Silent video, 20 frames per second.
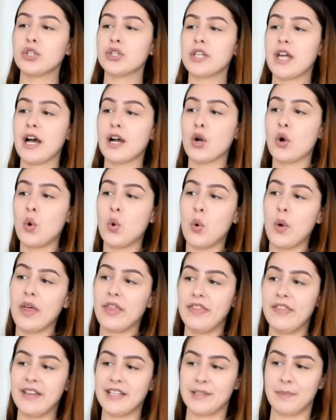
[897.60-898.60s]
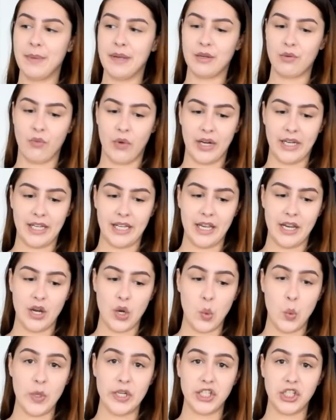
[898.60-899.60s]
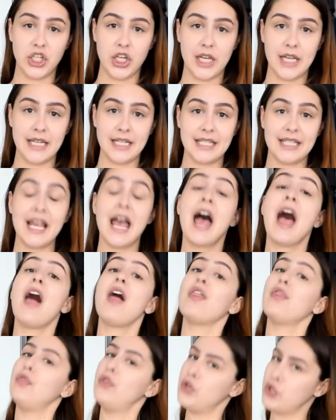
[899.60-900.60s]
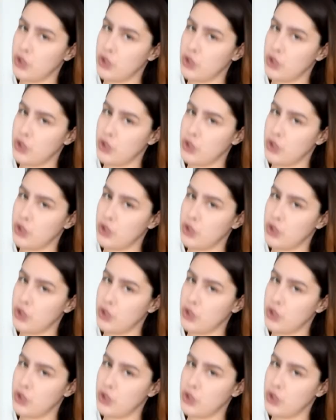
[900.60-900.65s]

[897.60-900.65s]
to tackle this bit right here, which is the